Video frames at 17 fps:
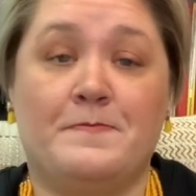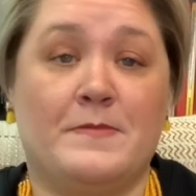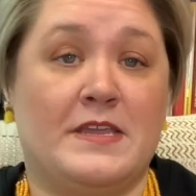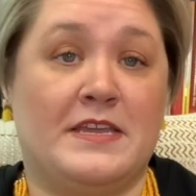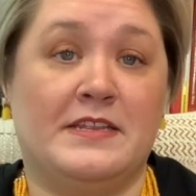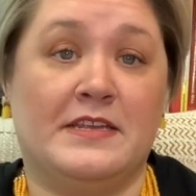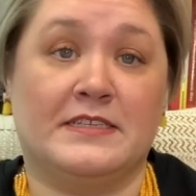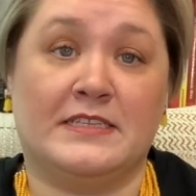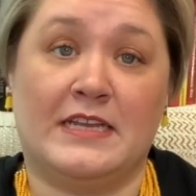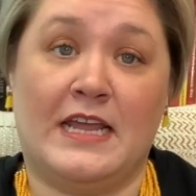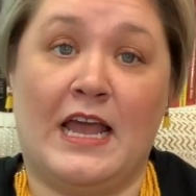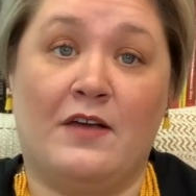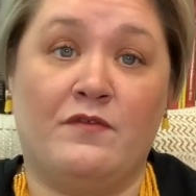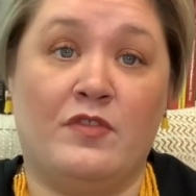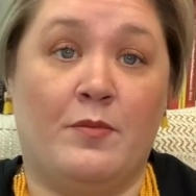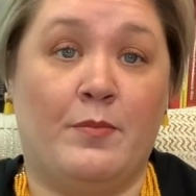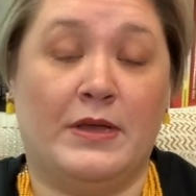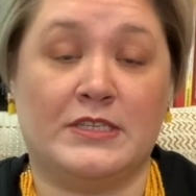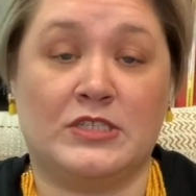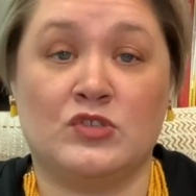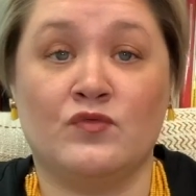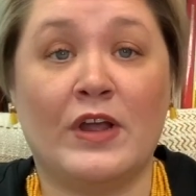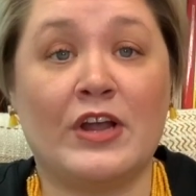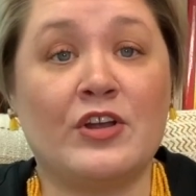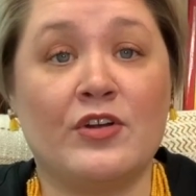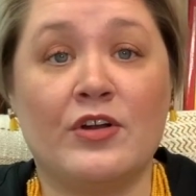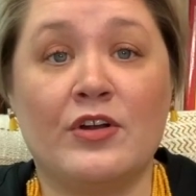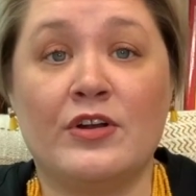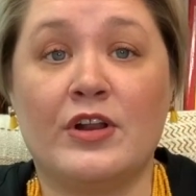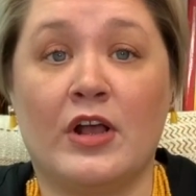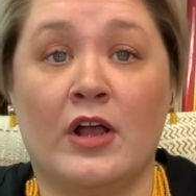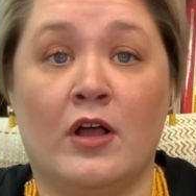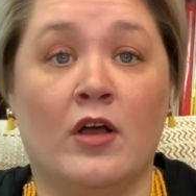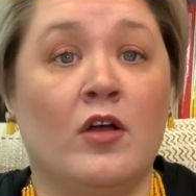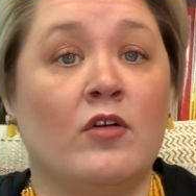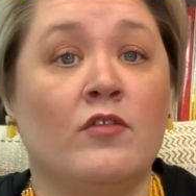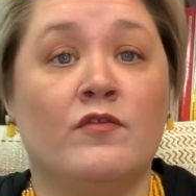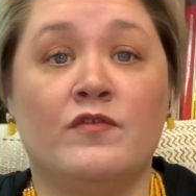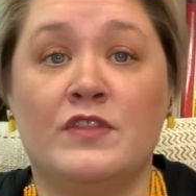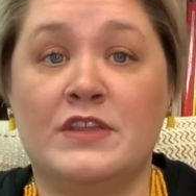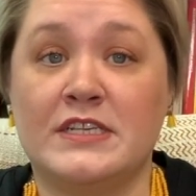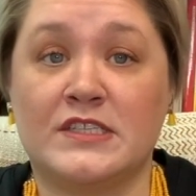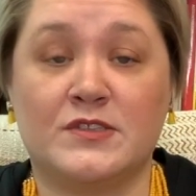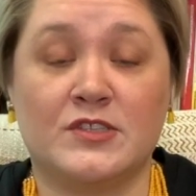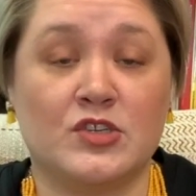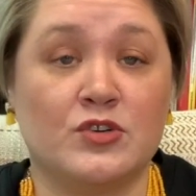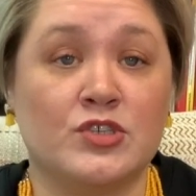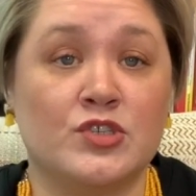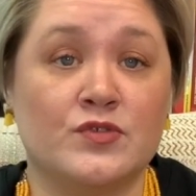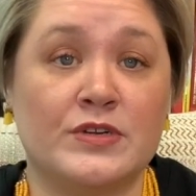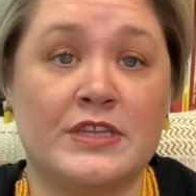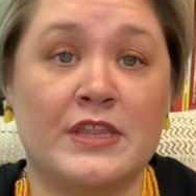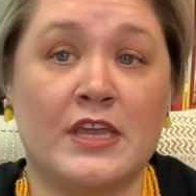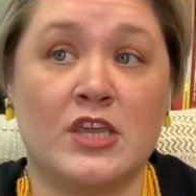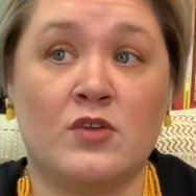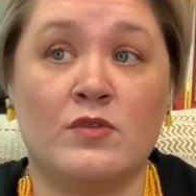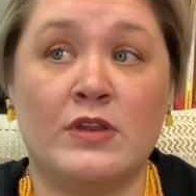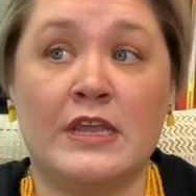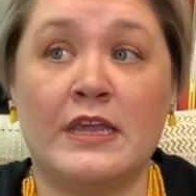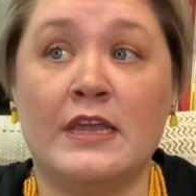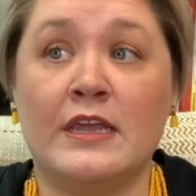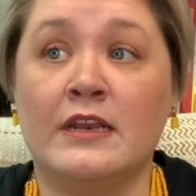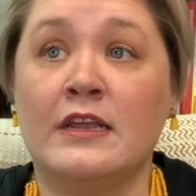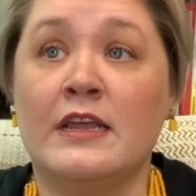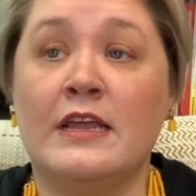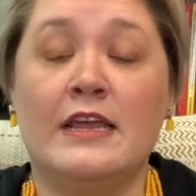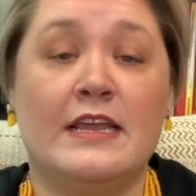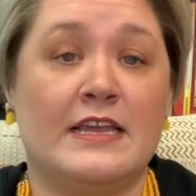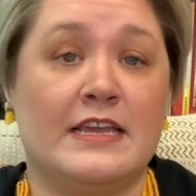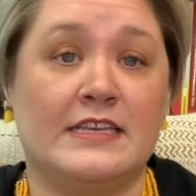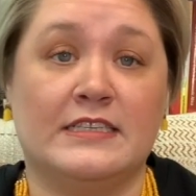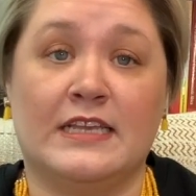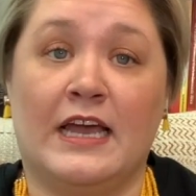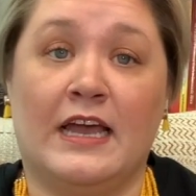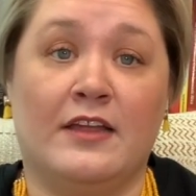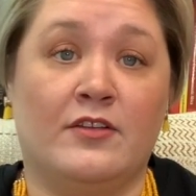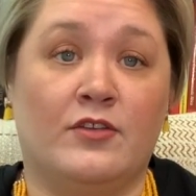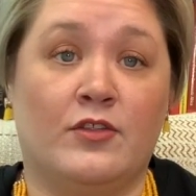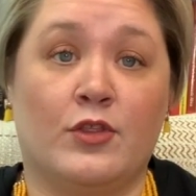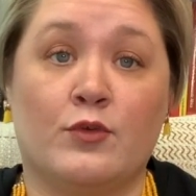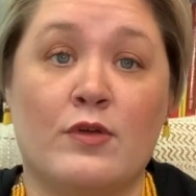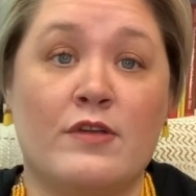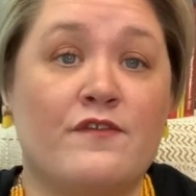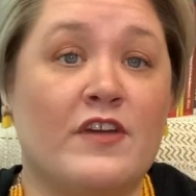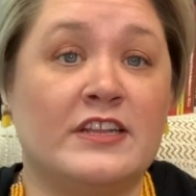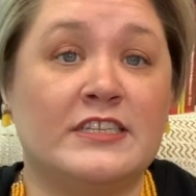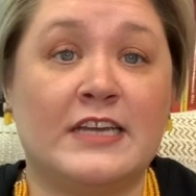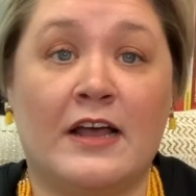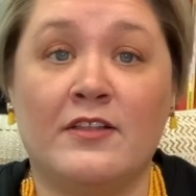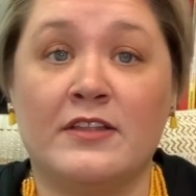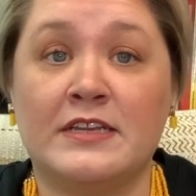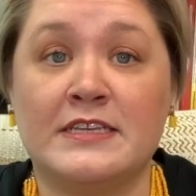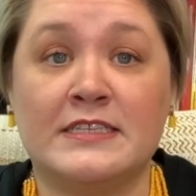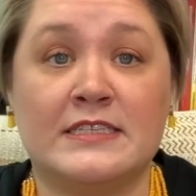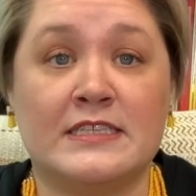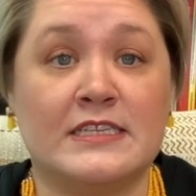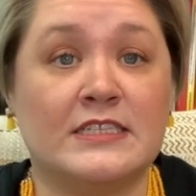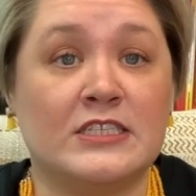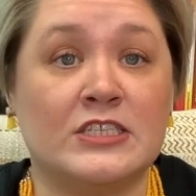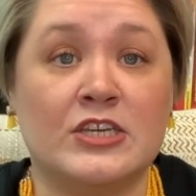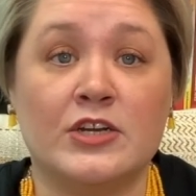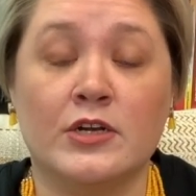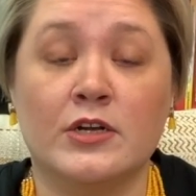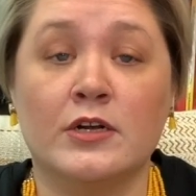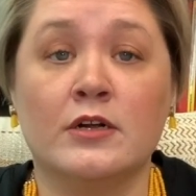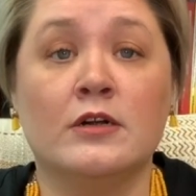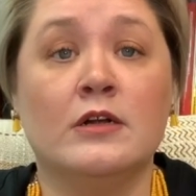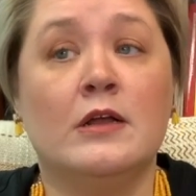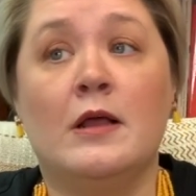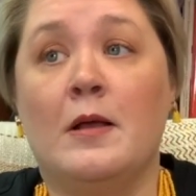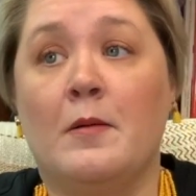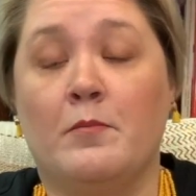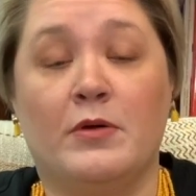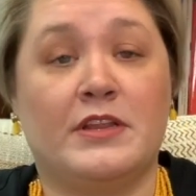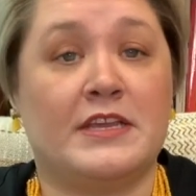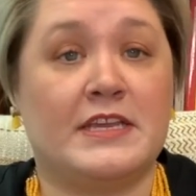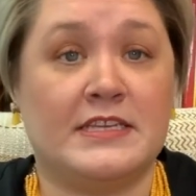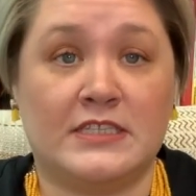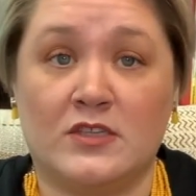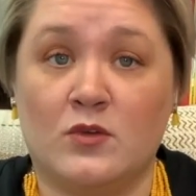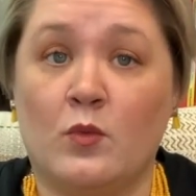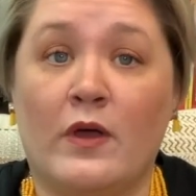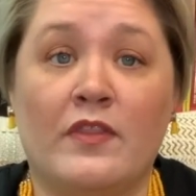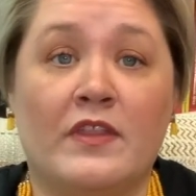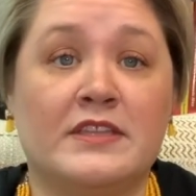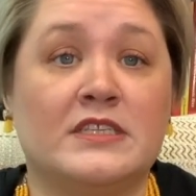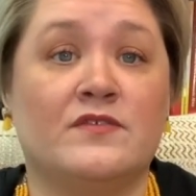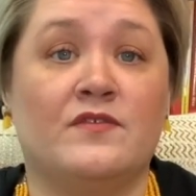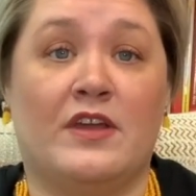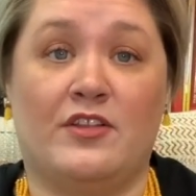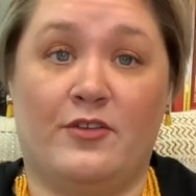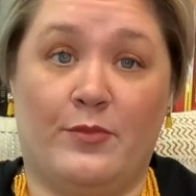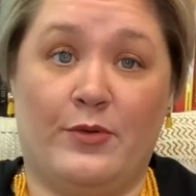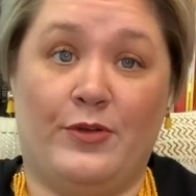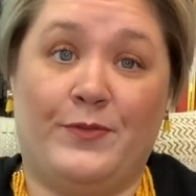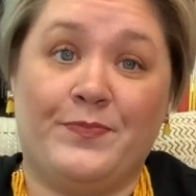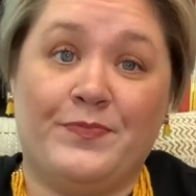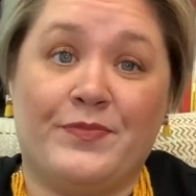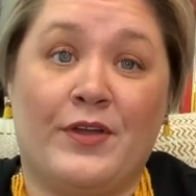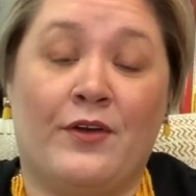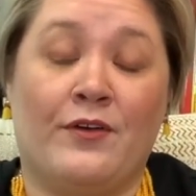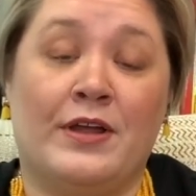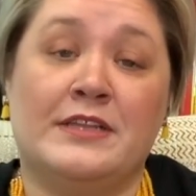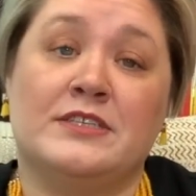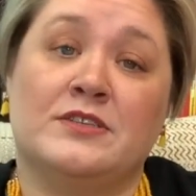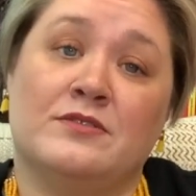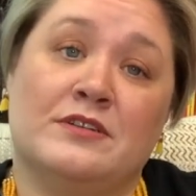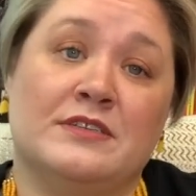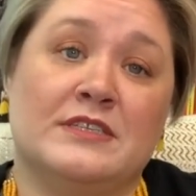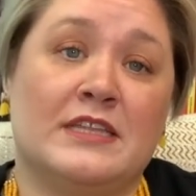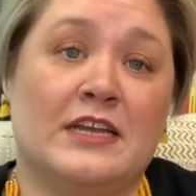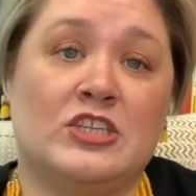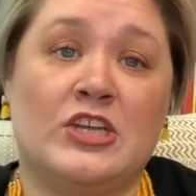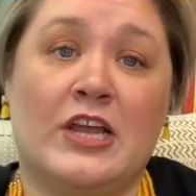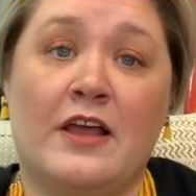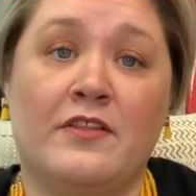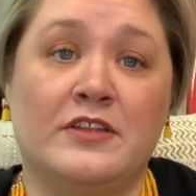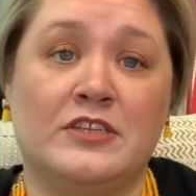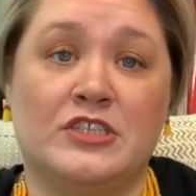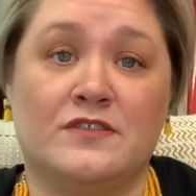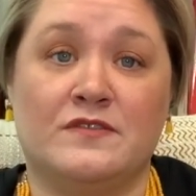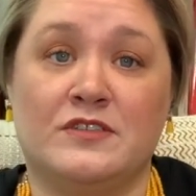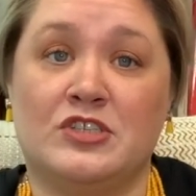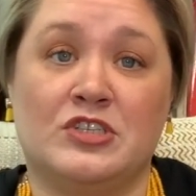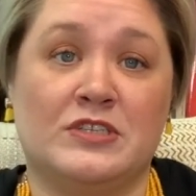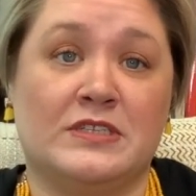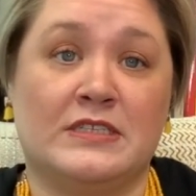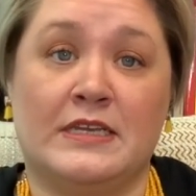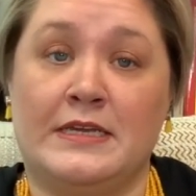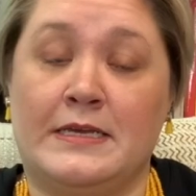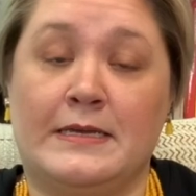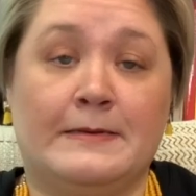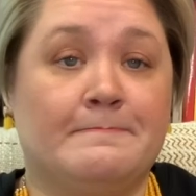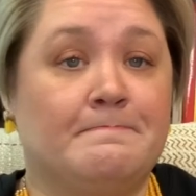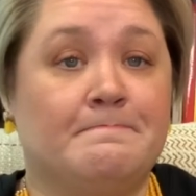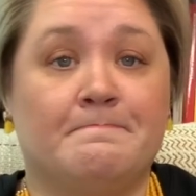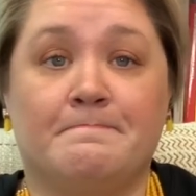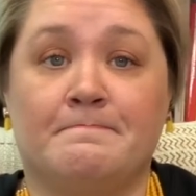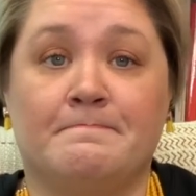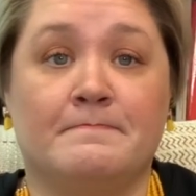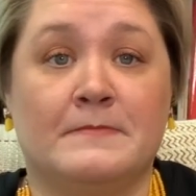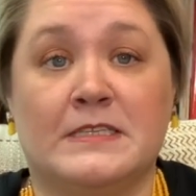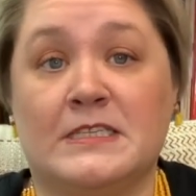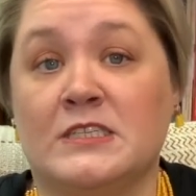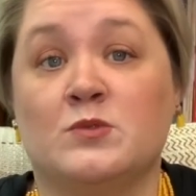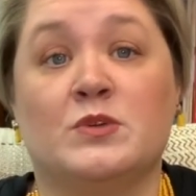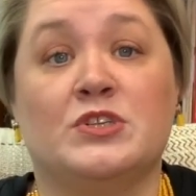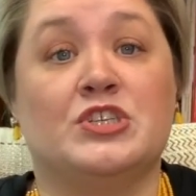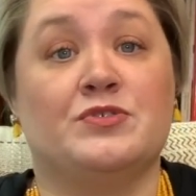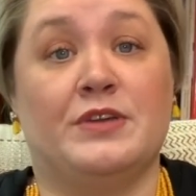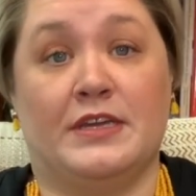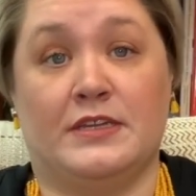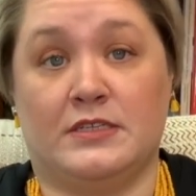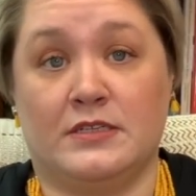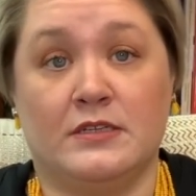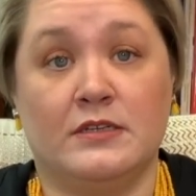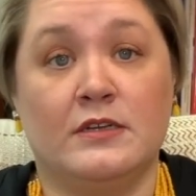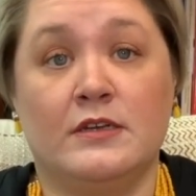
He doesn't have the best record of this surgery that you need. He's had 3 fatalities this year, but he's the one that's available. All right, so there's that challenge of it's just like, this is what you get.